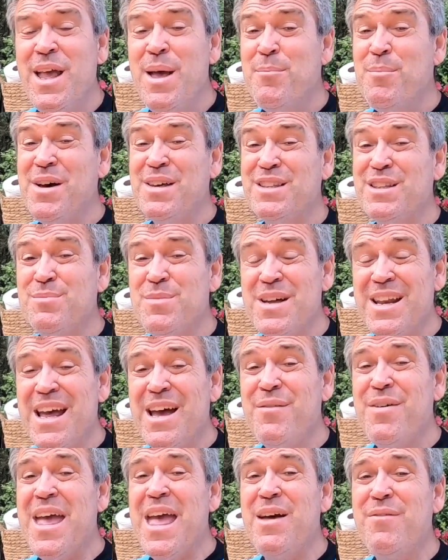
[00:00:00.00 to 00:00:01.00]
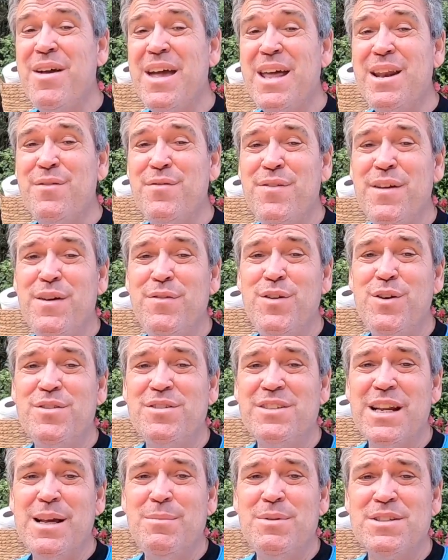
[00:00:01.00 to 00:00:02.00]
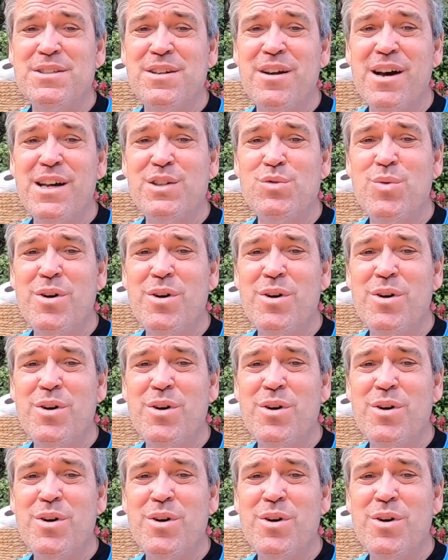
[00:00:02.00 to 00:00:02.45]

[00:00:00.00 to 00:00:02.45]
Must admit, I have had a fair few sleepless nights